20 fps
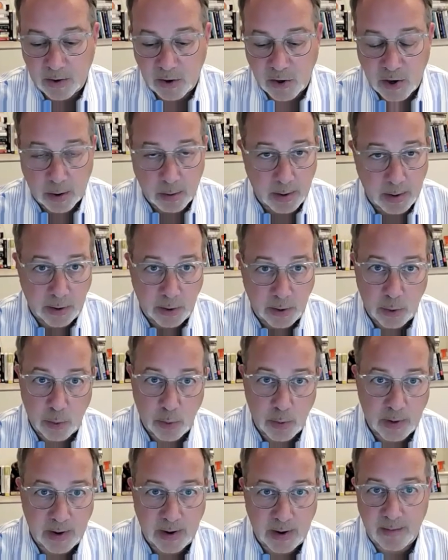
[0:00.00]
generate
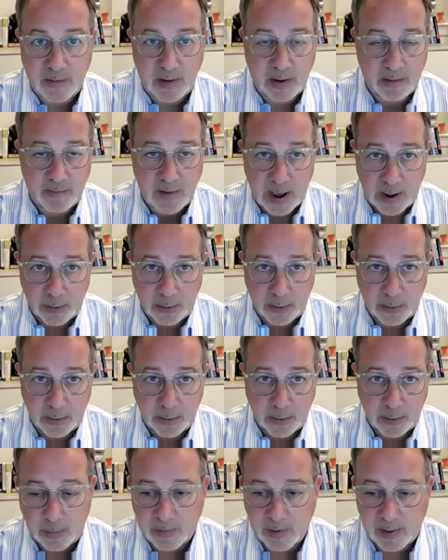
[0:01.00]
new and innovative value
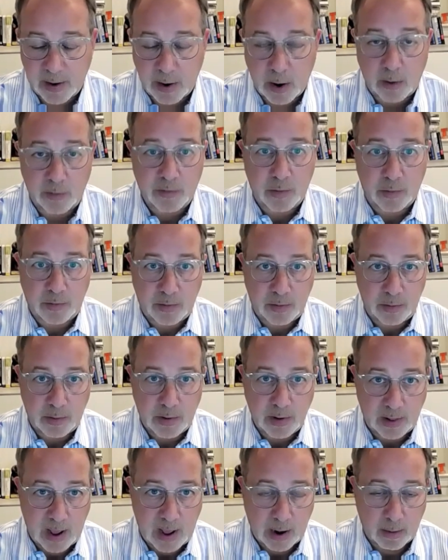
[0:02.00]
streams, and then also to
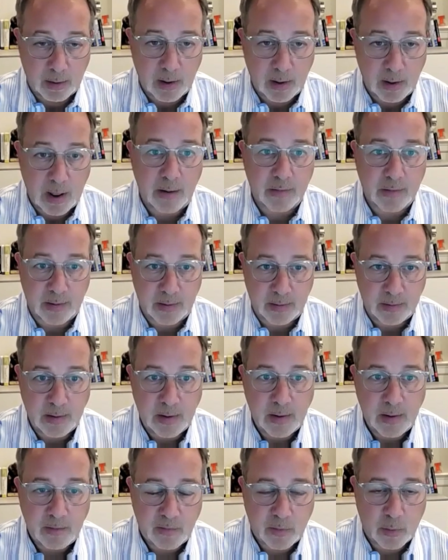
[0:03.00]
collateralize it
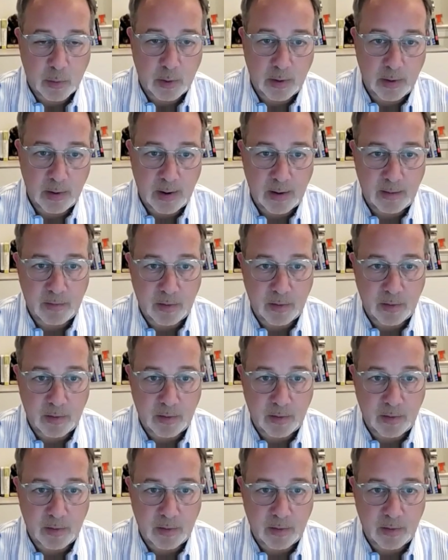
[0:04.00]
for